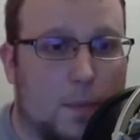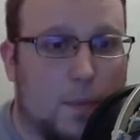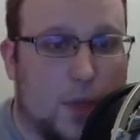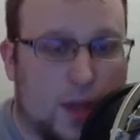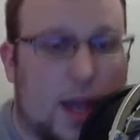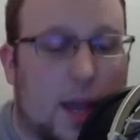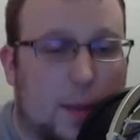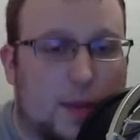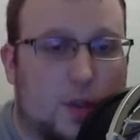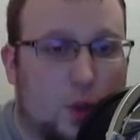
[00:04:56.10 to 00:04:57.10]
the game
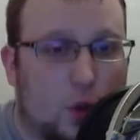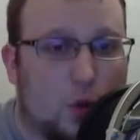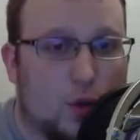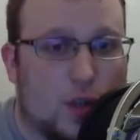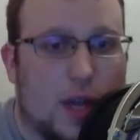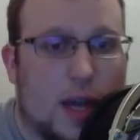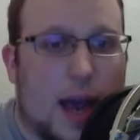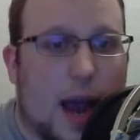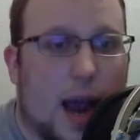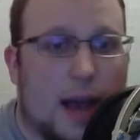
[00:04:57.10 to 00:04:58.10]
is used
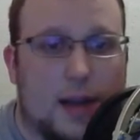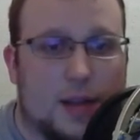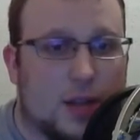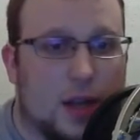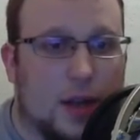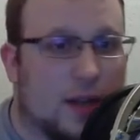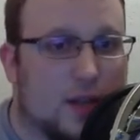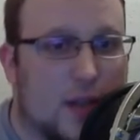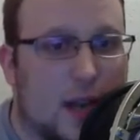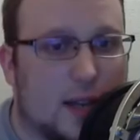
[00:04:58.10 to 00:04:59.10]
as, let's
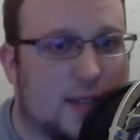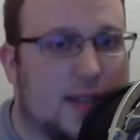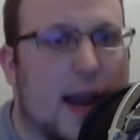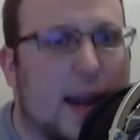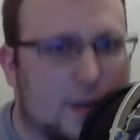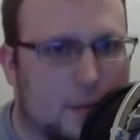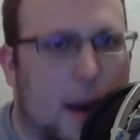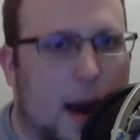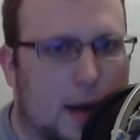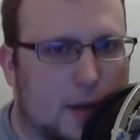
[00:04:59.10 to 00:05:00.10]
say, a
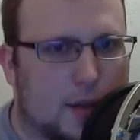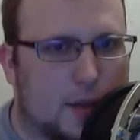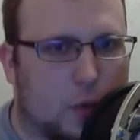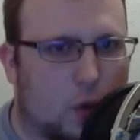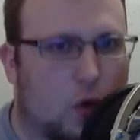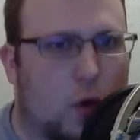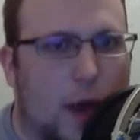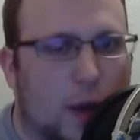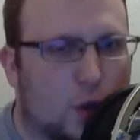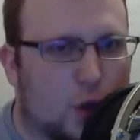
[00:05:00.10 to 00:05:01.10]
sandbox for
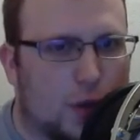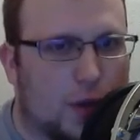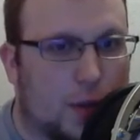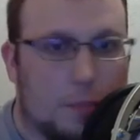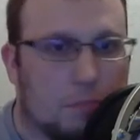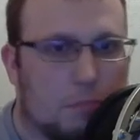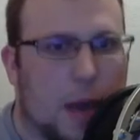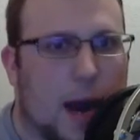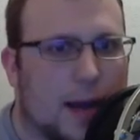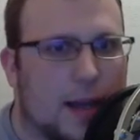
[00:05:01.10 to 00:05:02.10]
creation,
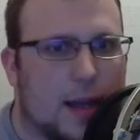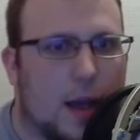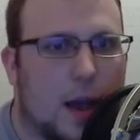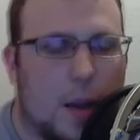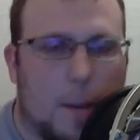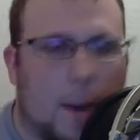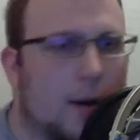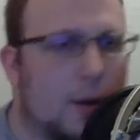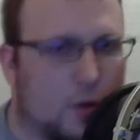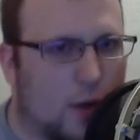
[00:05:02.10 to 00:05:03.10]
i.e.
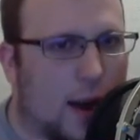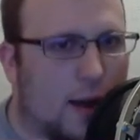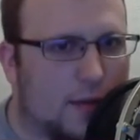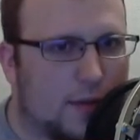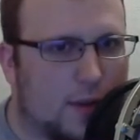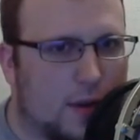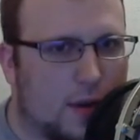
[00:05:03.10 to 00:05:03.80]
Minecraft,